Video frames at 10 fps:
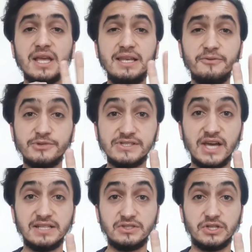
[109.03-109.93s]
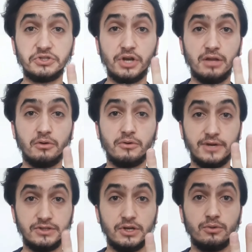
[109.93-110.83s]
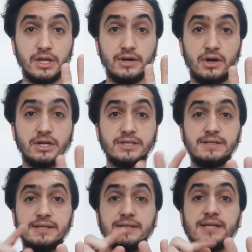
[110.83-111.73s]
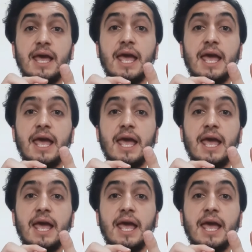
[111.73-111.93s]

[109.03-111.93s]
Left-sided arterial or ventricular heart disease,